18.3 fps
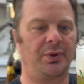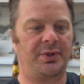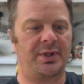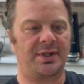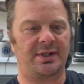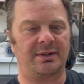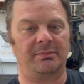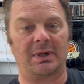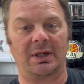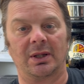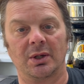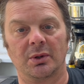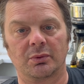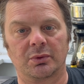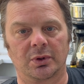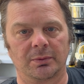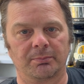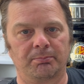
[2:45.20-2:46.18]
this in my
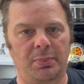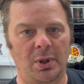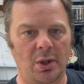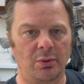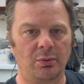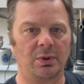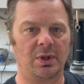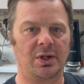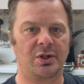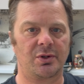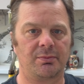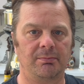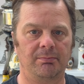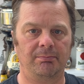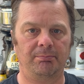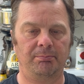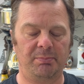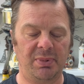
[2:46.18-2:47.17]
local Polish
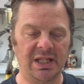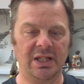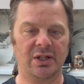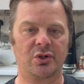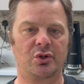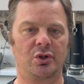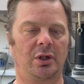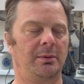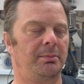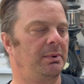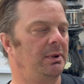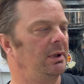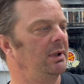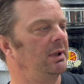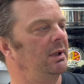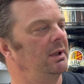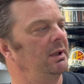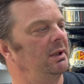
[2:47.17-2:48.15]
beer shop.
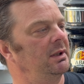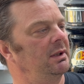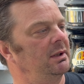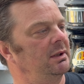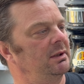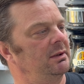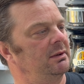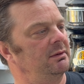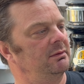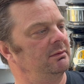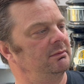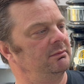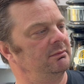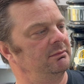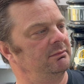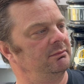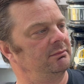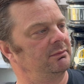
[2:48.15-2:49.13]

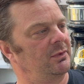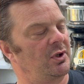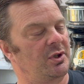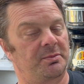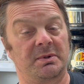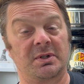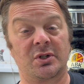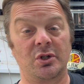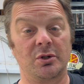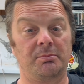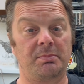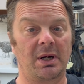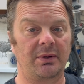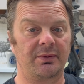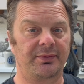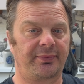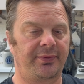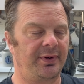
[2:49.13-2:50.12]
Cost me
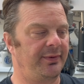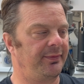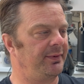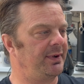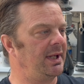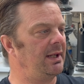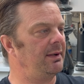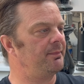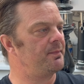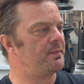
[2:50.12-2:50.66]
£2.50.